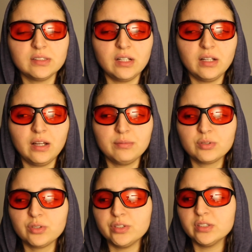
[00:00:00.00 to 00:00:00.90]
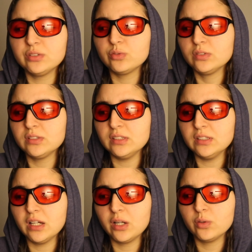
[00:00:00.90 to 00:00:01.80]
I'm curious to see
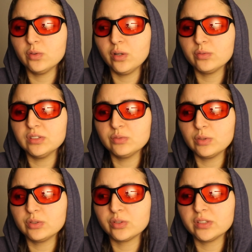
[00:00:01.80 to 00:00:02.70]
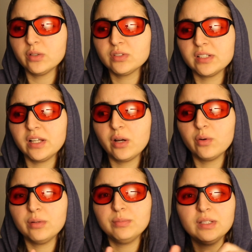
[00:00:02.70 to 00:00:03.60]
how this will turn out and
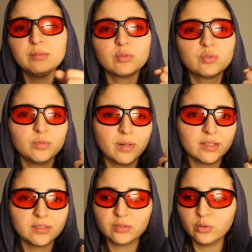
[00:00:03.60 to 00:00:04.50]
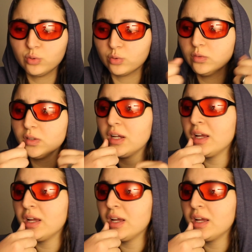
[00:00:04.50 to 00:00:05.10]
how I'll be able to balance the two.